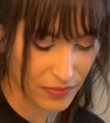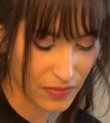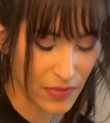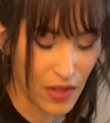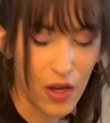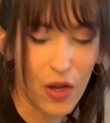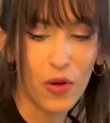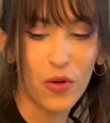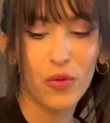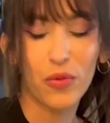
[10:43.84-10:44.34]

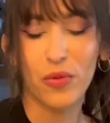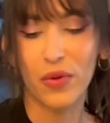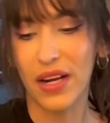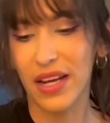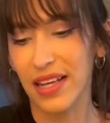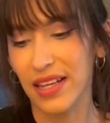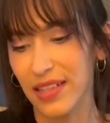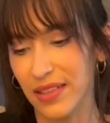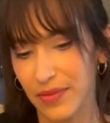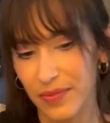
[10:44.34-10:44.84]
All
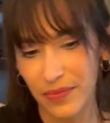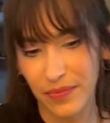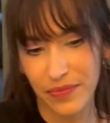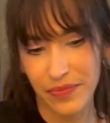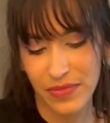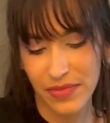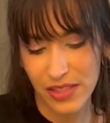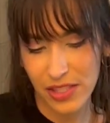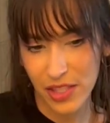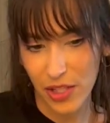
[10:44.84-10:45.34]
right,
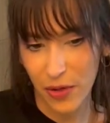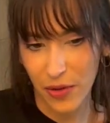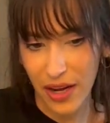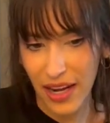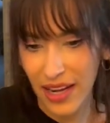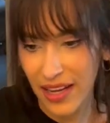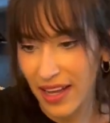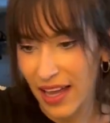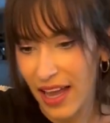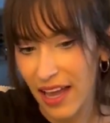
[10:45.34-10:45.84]
so
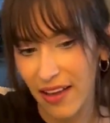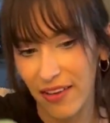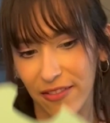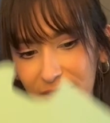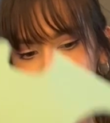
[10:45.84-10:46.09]
I have